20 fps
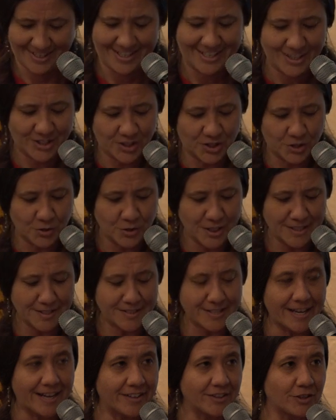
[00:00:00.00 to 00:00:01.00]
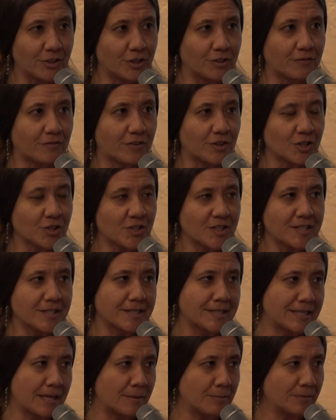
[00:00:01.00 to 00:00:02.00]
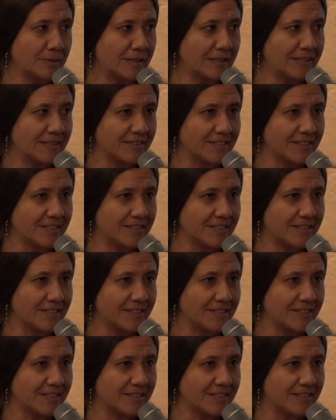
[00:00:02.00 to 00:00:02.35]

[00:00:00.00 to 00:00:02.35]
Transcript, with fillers: Students had their first assembly in